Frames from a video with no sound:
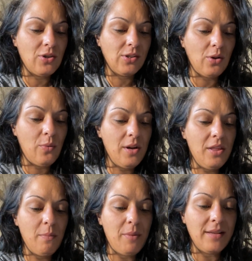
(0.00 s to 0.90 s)
So one of
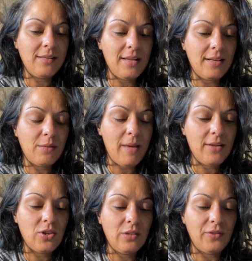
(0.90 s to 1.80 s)
the best sex
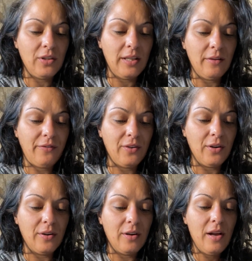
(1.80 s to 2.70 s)
matches for
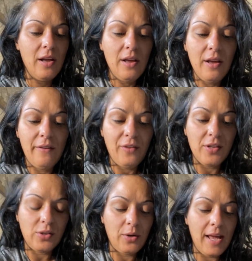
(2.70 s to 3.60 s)

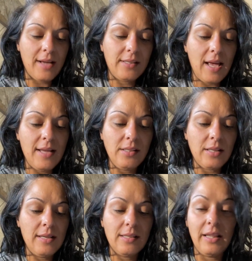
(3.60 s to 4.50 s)
the zodiac signs
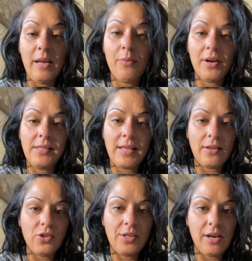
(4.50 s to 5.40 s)
is Libra and
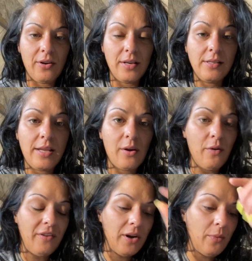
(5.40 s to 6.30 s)
Sagittarius. They
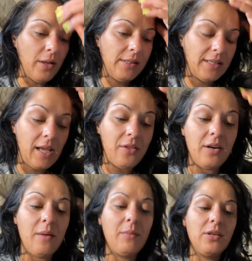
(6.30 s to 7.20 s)
go very well together,
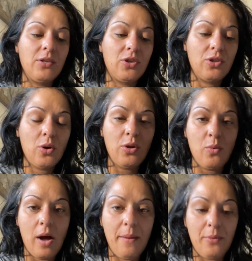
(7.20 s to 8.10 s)
and I'm going to show you
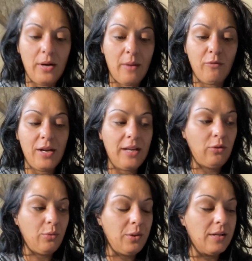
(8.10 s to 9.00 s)
why when I'm reading
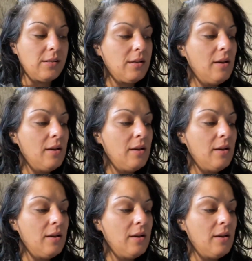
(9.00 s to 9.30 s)
through this.